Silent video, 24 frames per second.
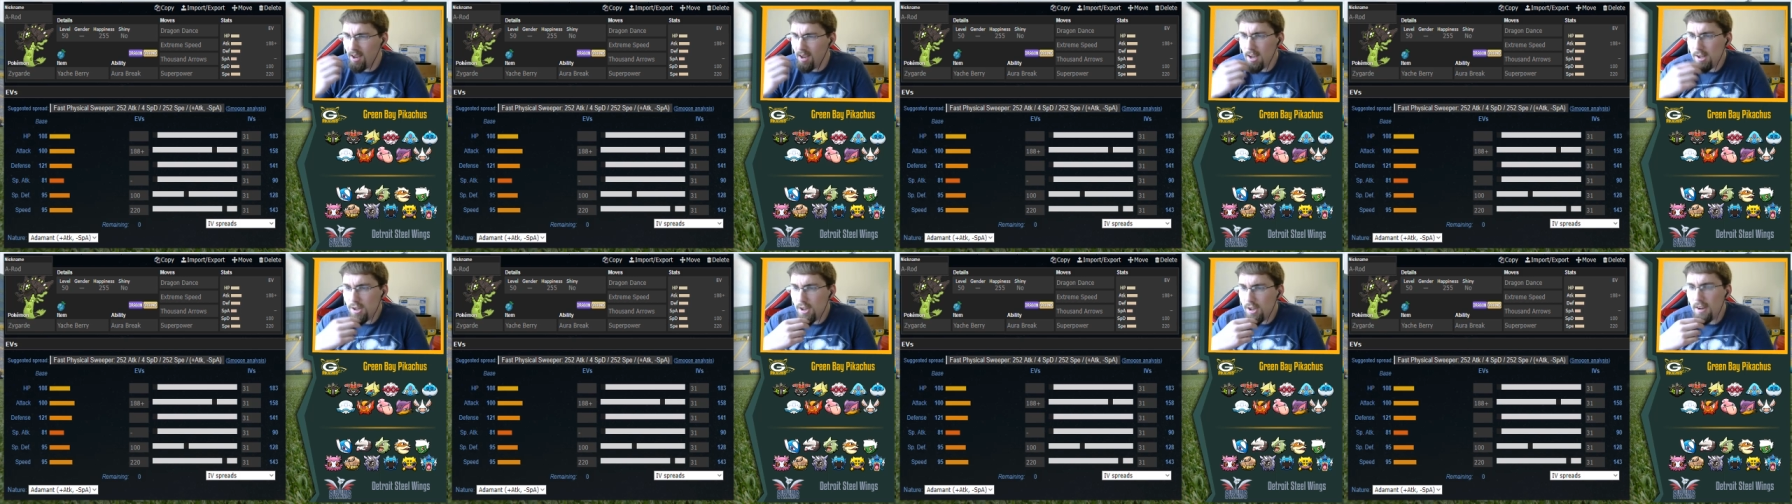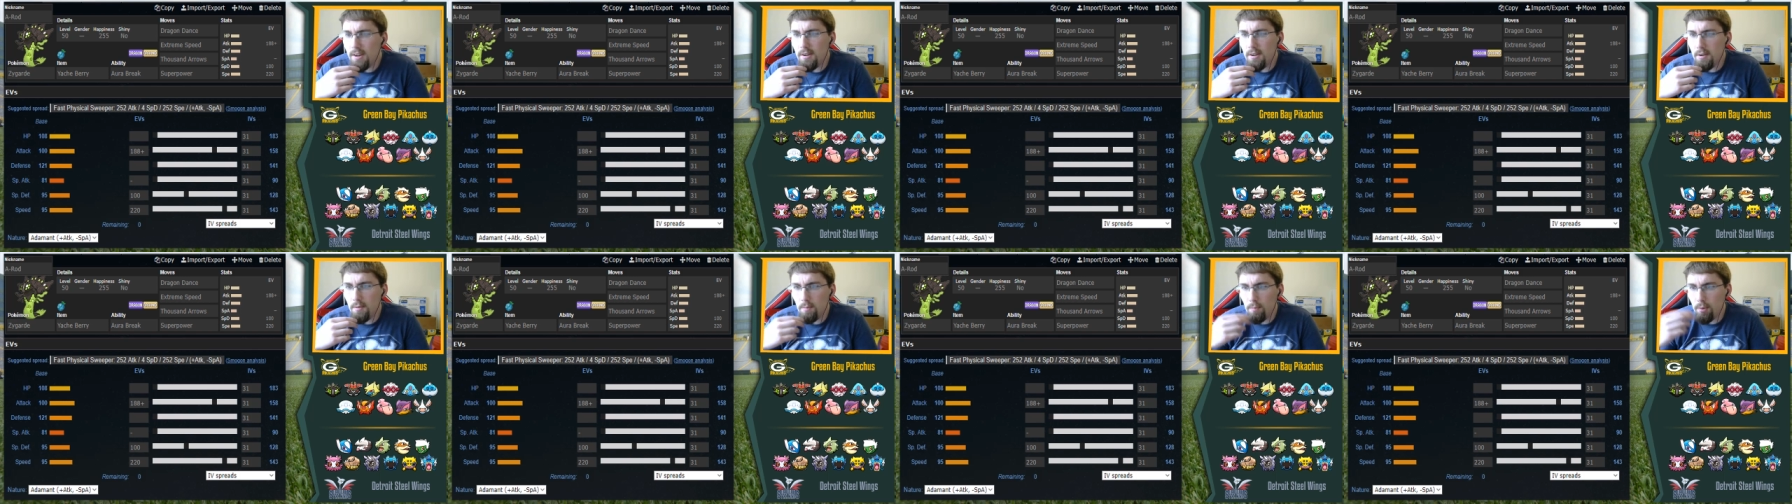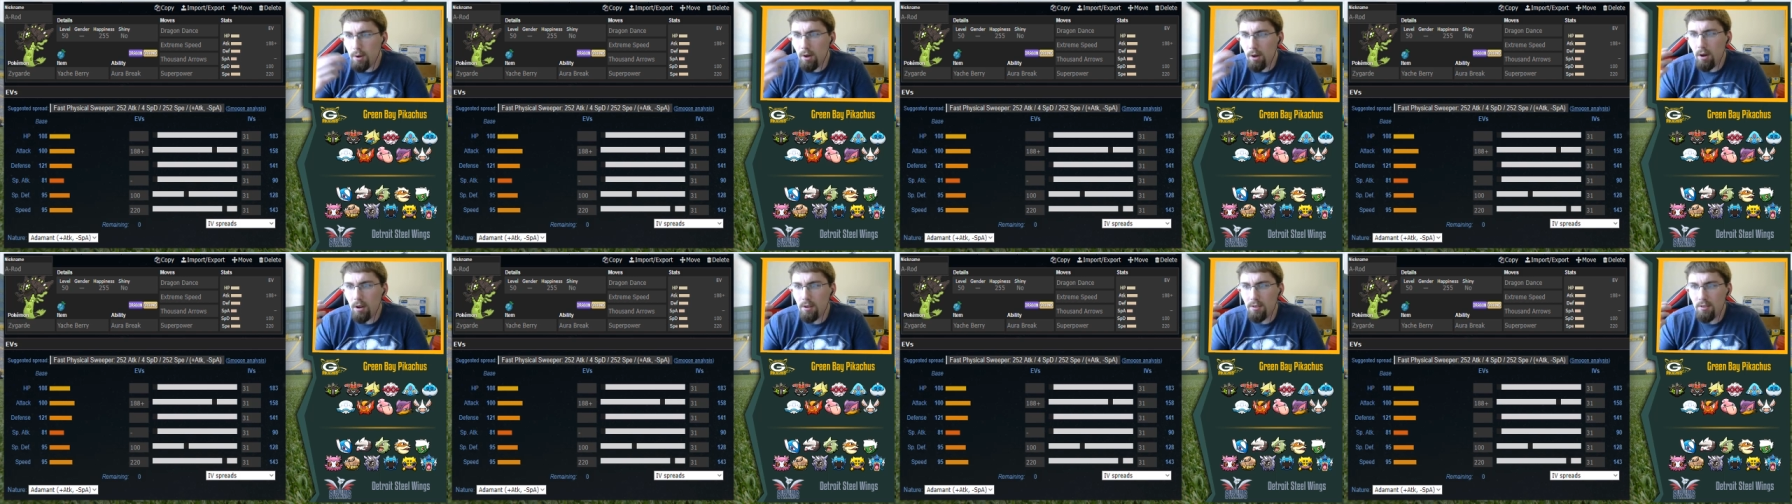It didn't
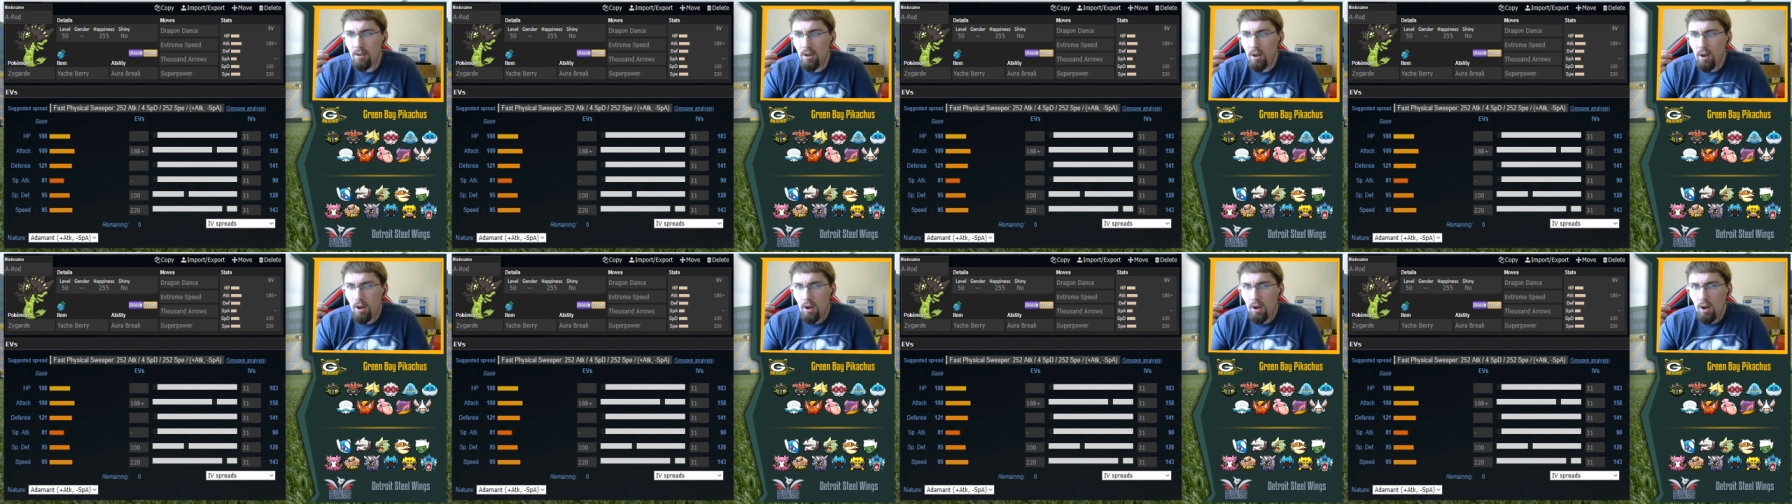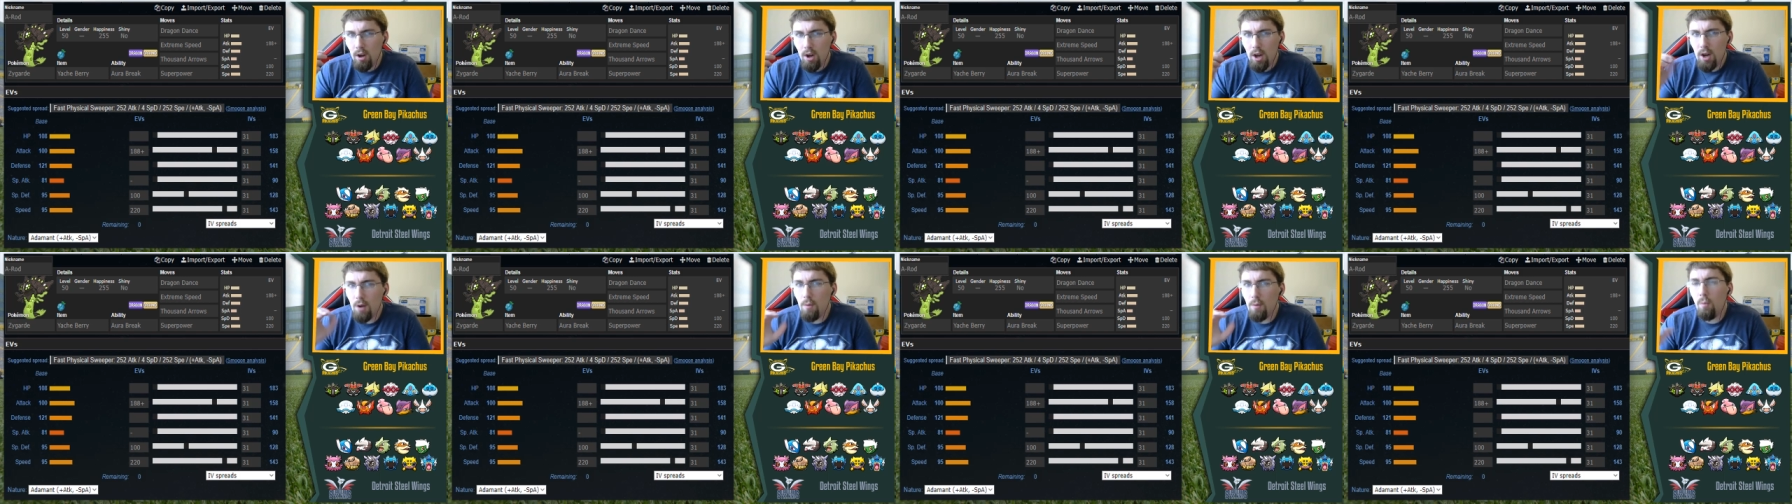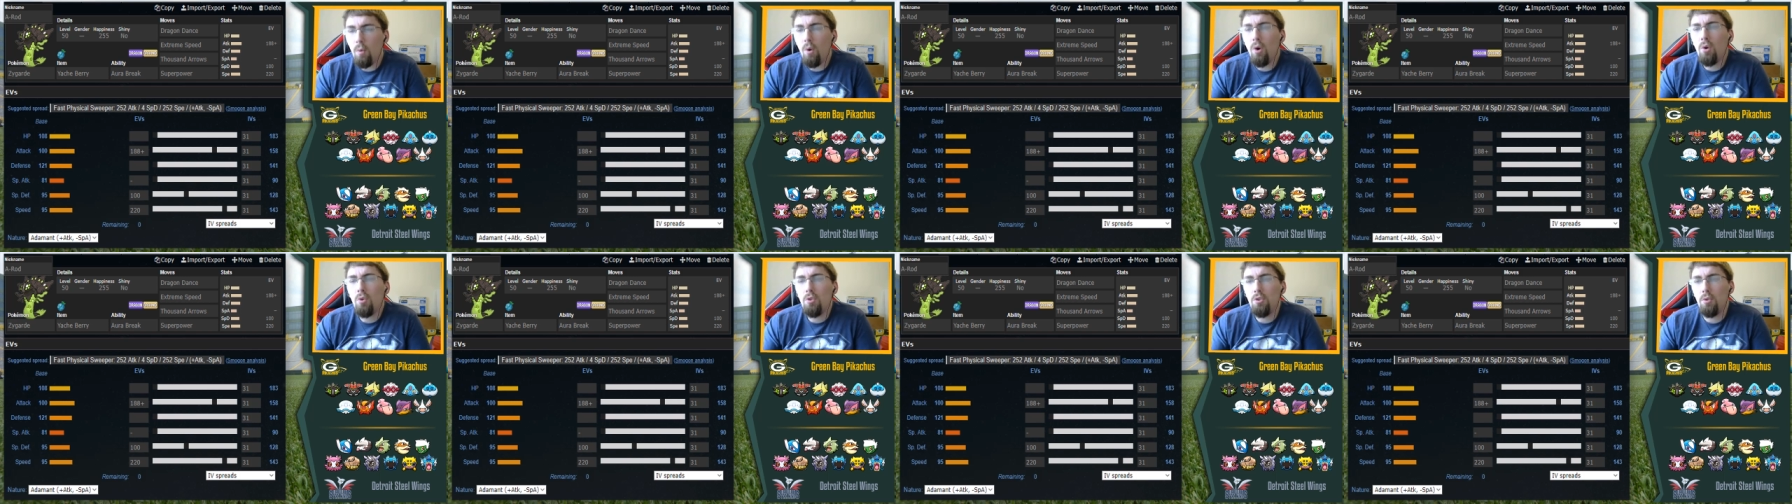because it
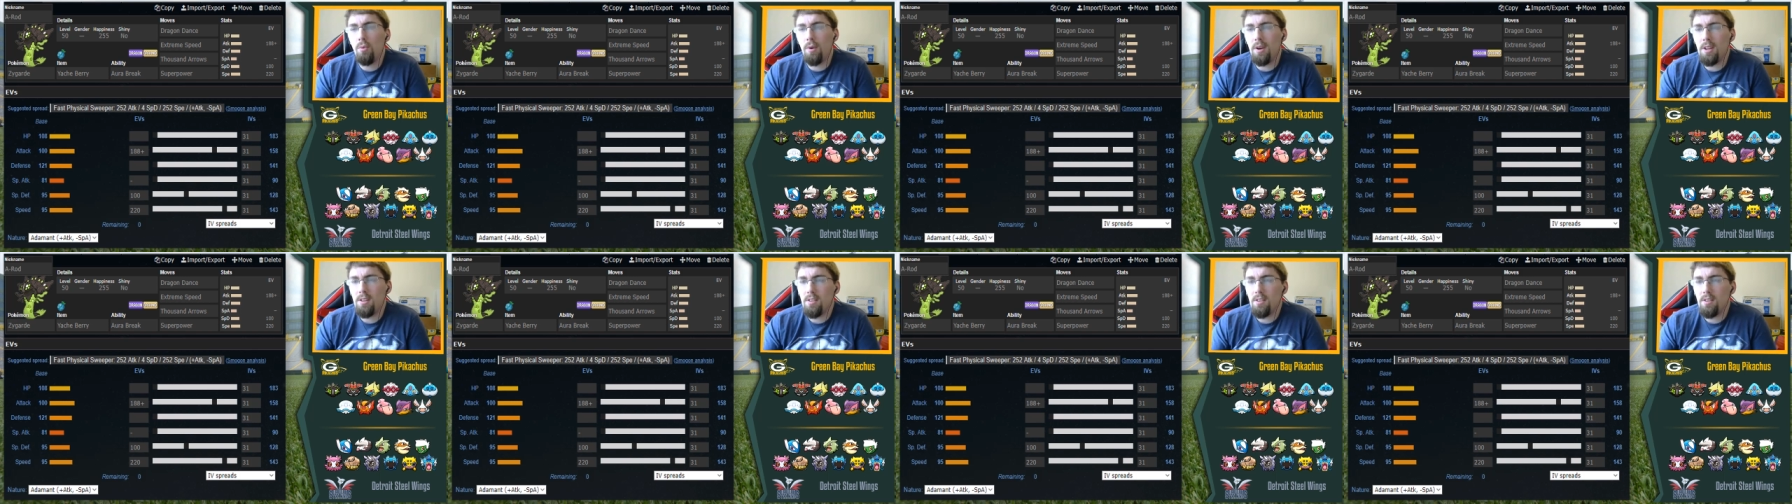won't do